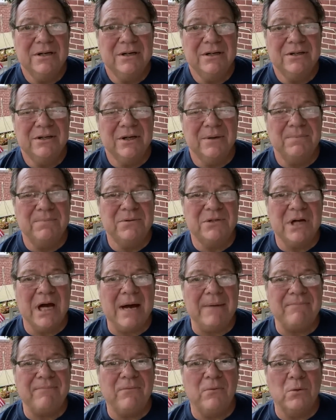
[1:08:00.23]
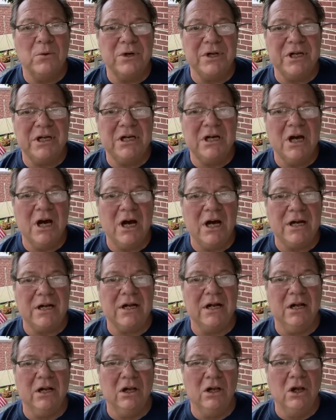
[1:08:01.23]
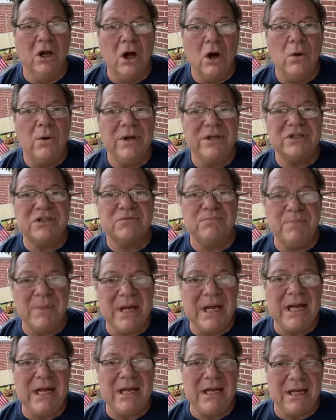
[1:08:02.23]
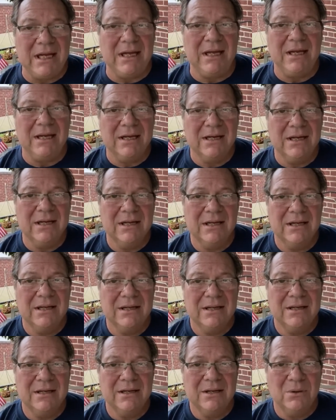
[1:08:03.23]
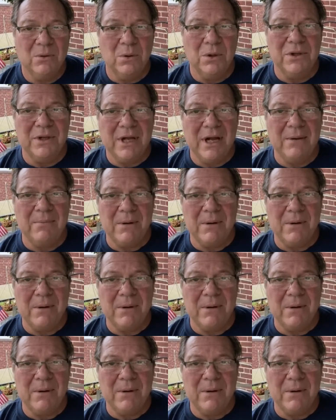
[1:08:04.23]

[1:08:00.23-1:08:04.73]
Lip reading: the top 40 cut Hello It's Me on that